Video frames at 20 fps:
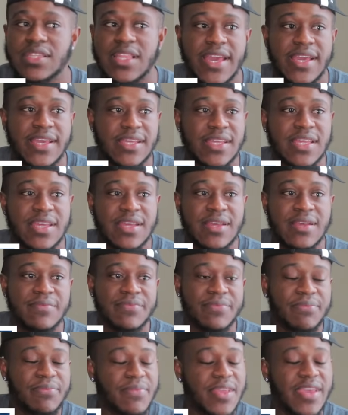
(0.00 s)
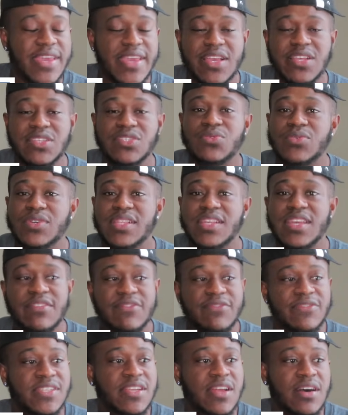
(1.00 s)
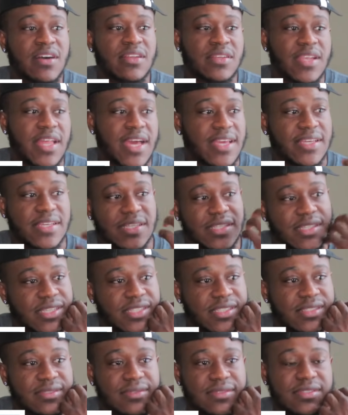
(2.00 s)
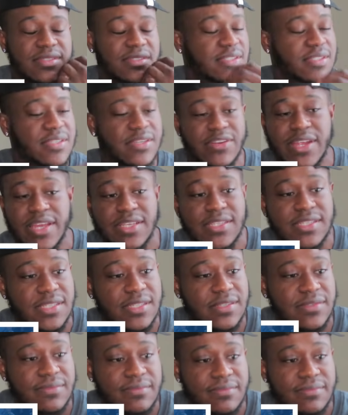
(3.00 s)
Like, he is really a phenom. Like, it's crazy.